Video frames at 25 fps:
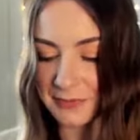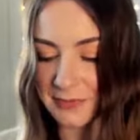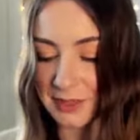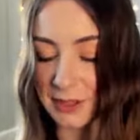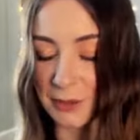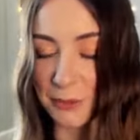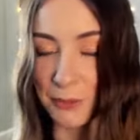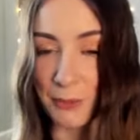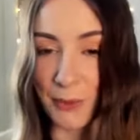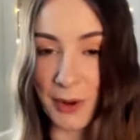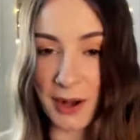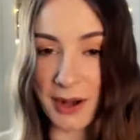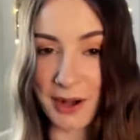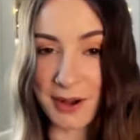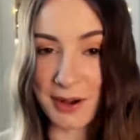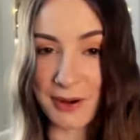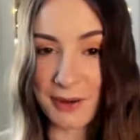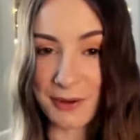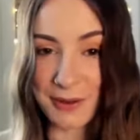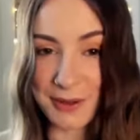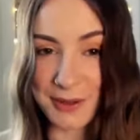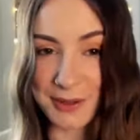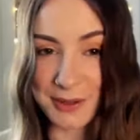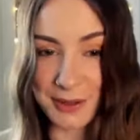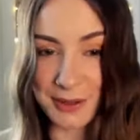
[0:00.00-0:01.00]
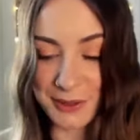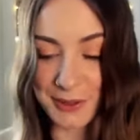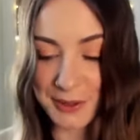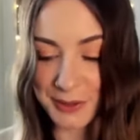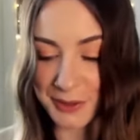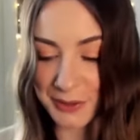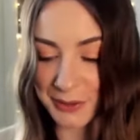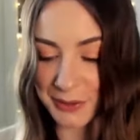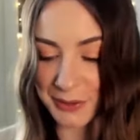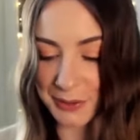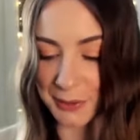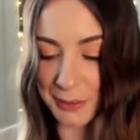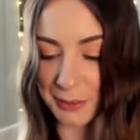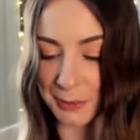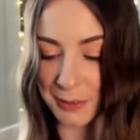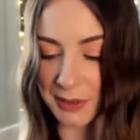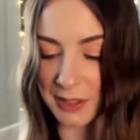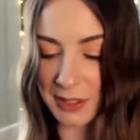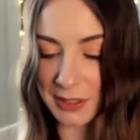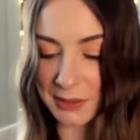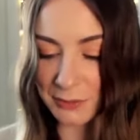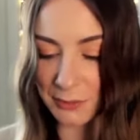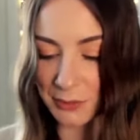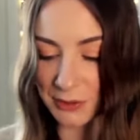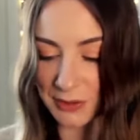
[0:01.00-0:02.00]
Wow, look at them.
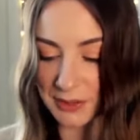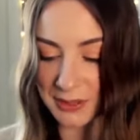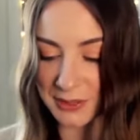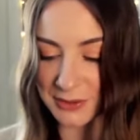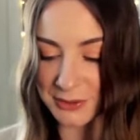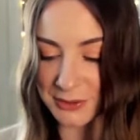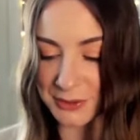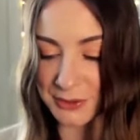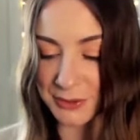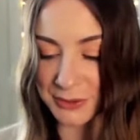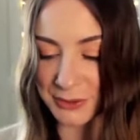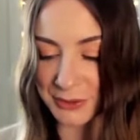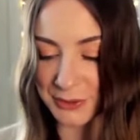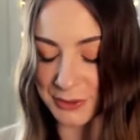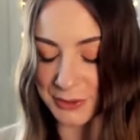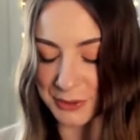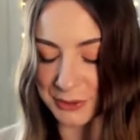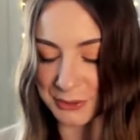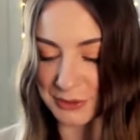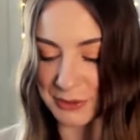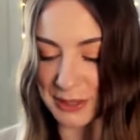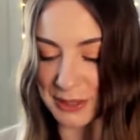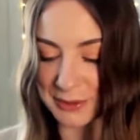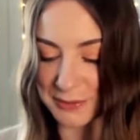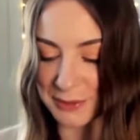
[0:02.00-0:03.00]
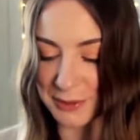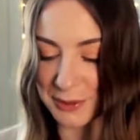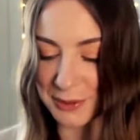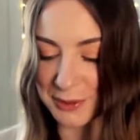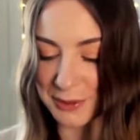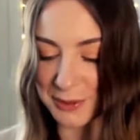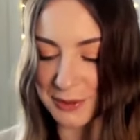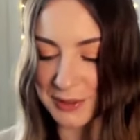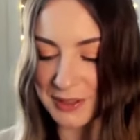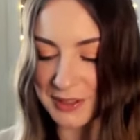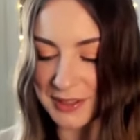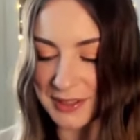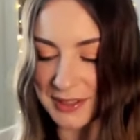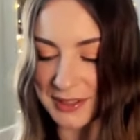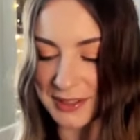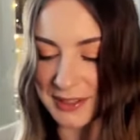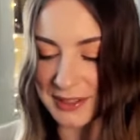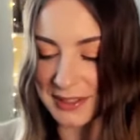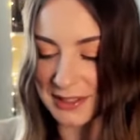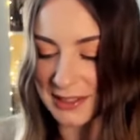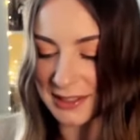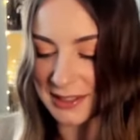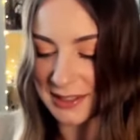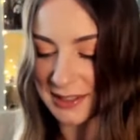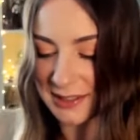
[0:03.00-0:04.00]
They really do look retro.
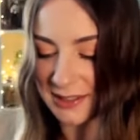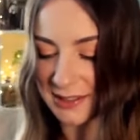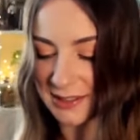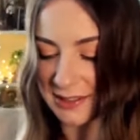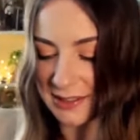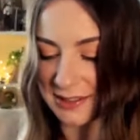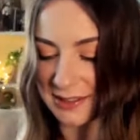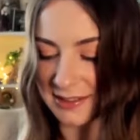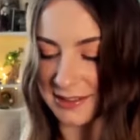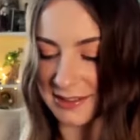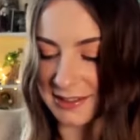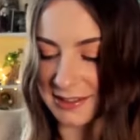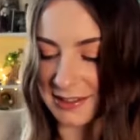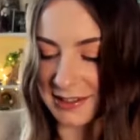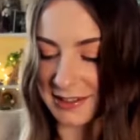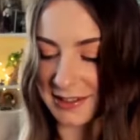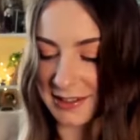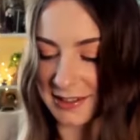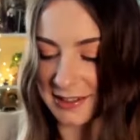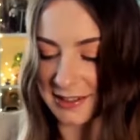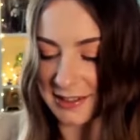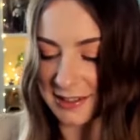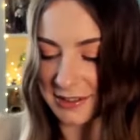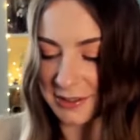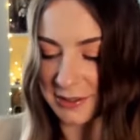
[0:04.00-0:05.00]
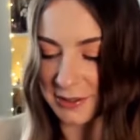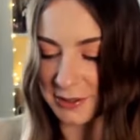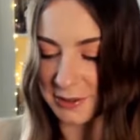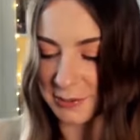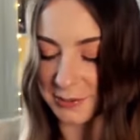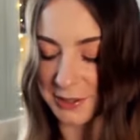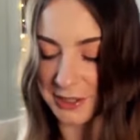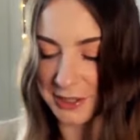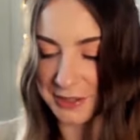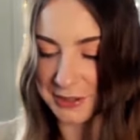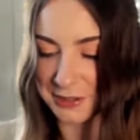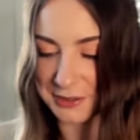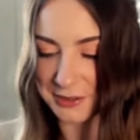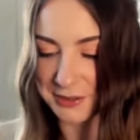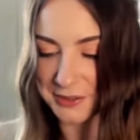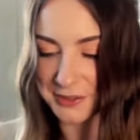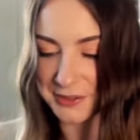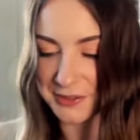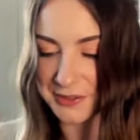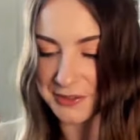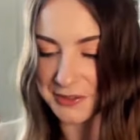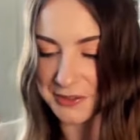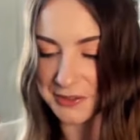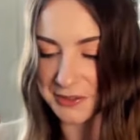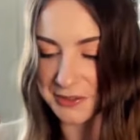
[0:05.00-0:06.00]
Like, oh my
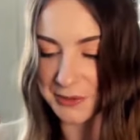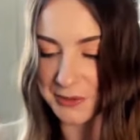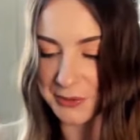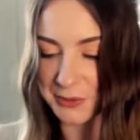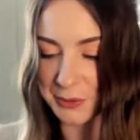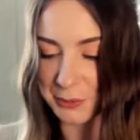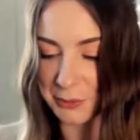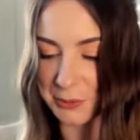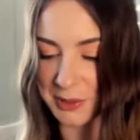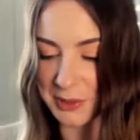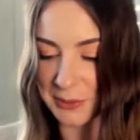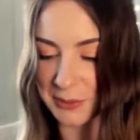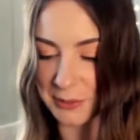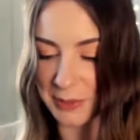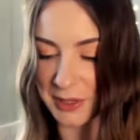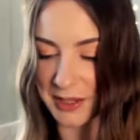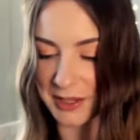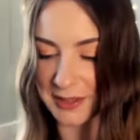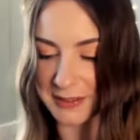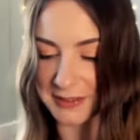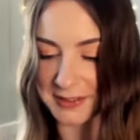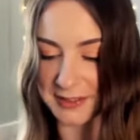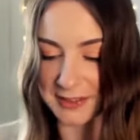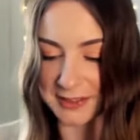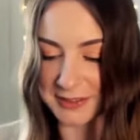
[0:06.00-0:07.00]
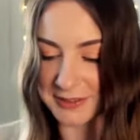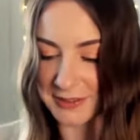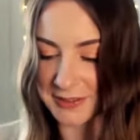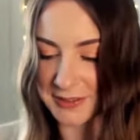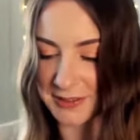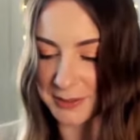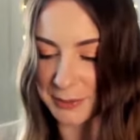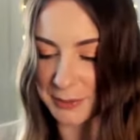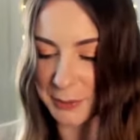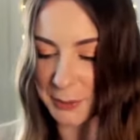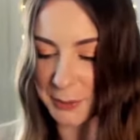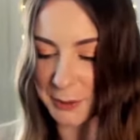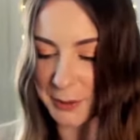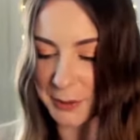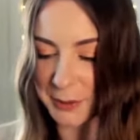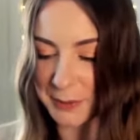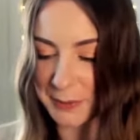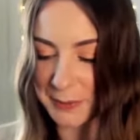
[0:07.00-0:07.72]
goodness. They don't make packs like this anymore.